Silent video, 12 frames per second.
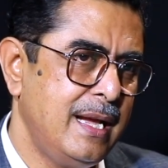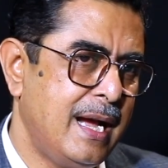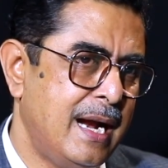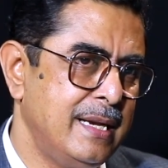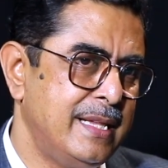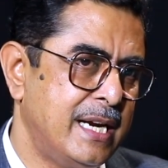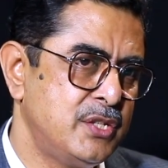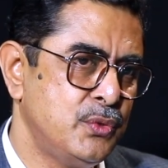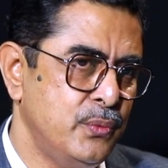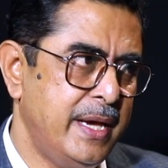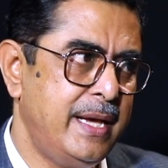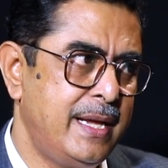And
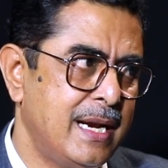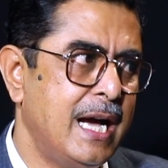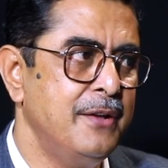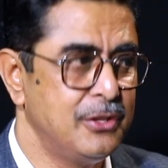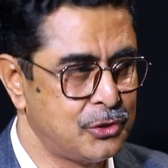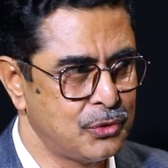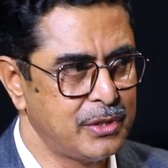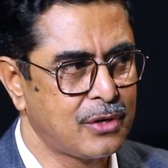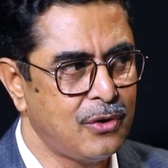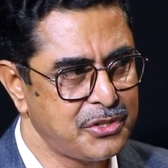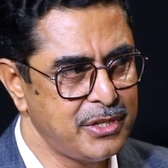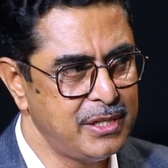that's where I'll throw the
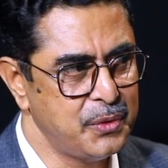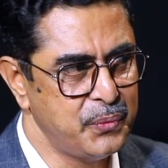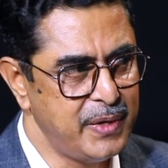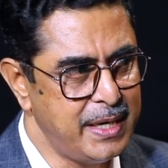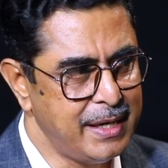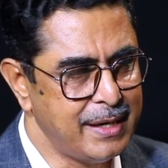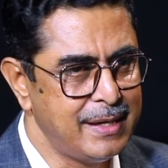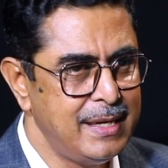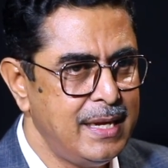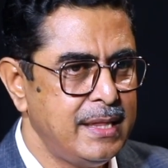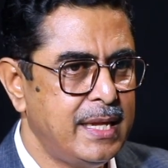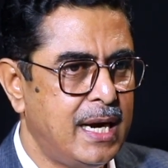caution in the wind
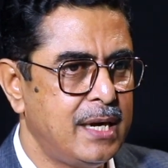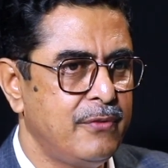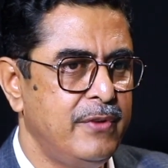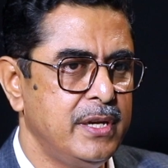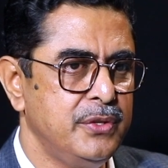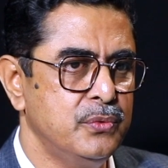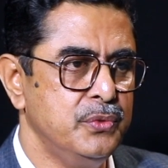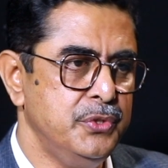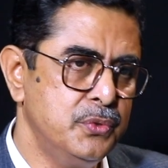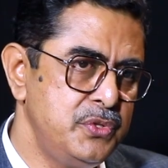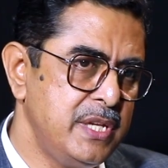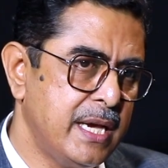that when you
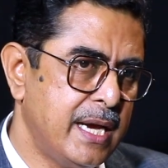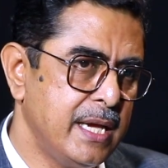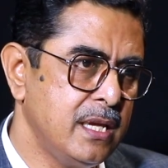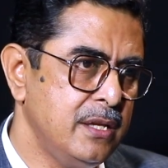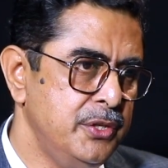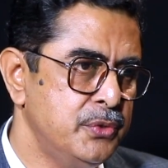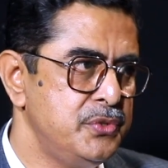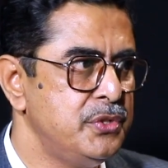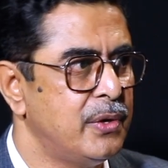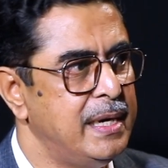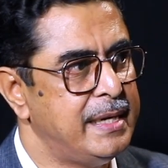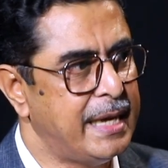use AI, use
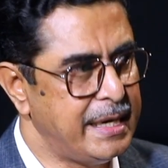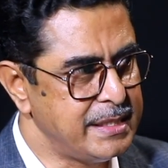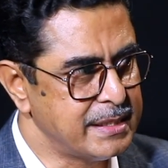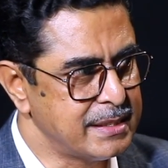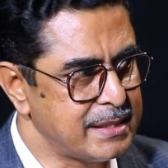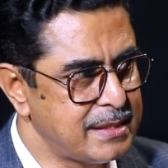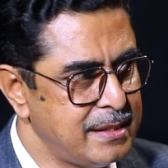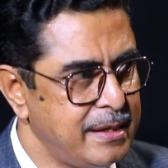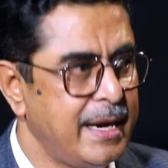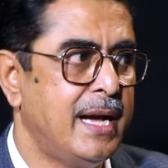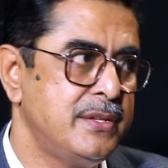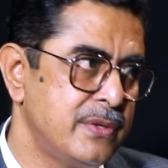your intelligence,
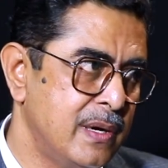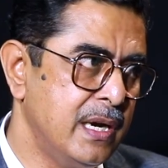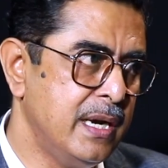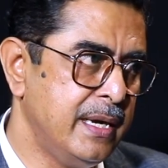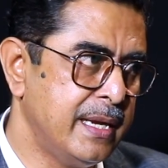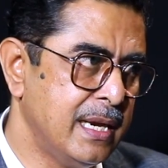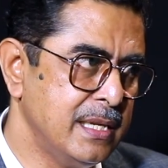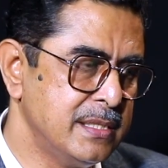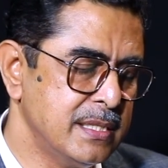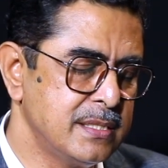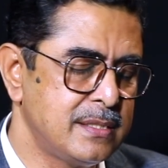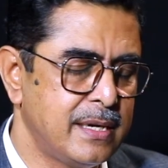natural
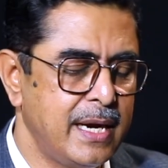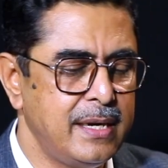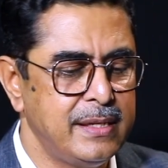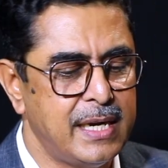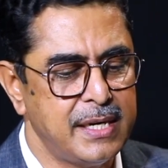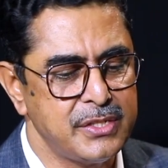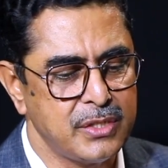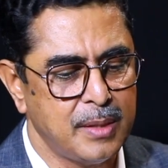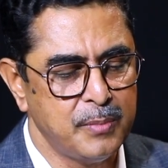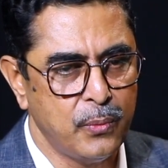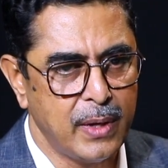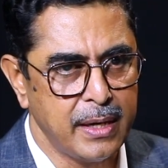intelligence, right? That is
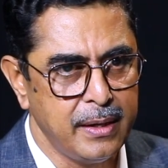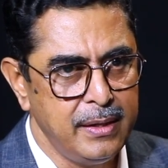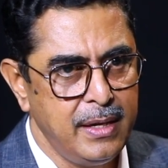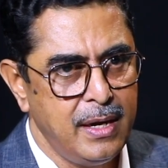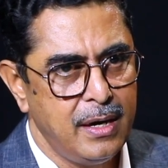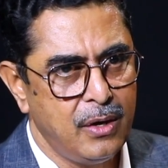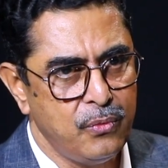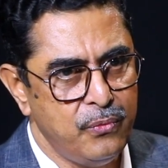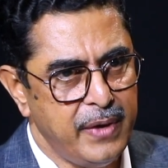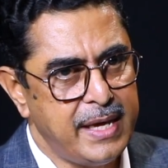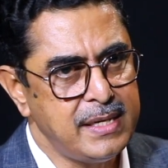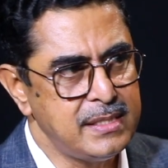number one. Now,
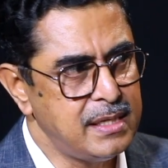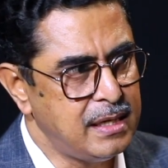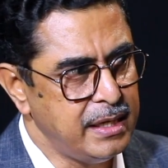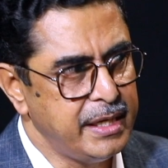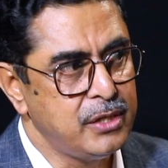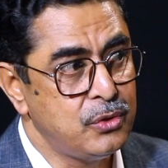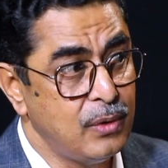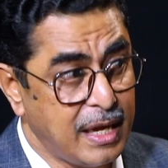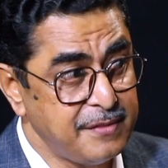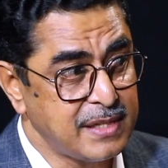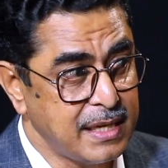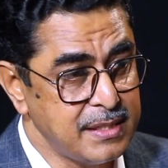where is it linked to
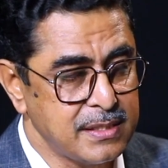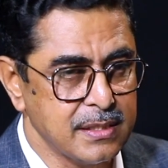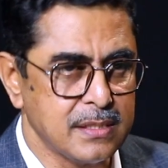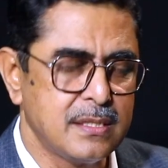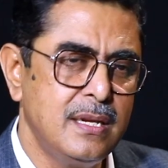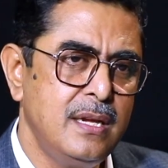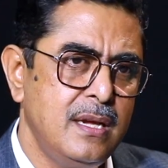life sciences?